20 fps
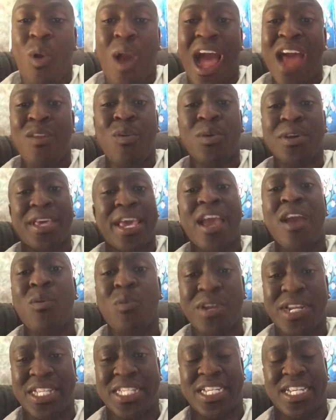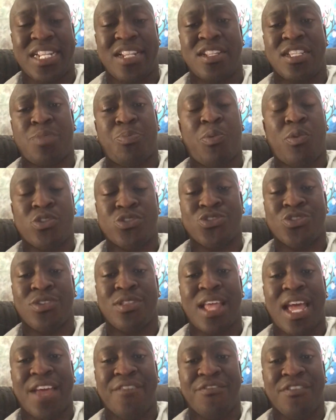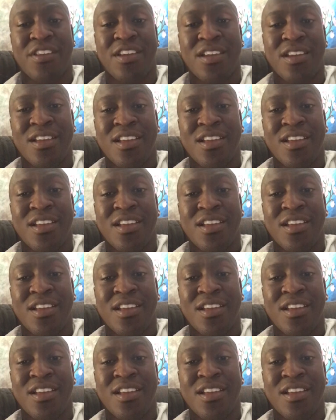I don't care what he did in his personal life.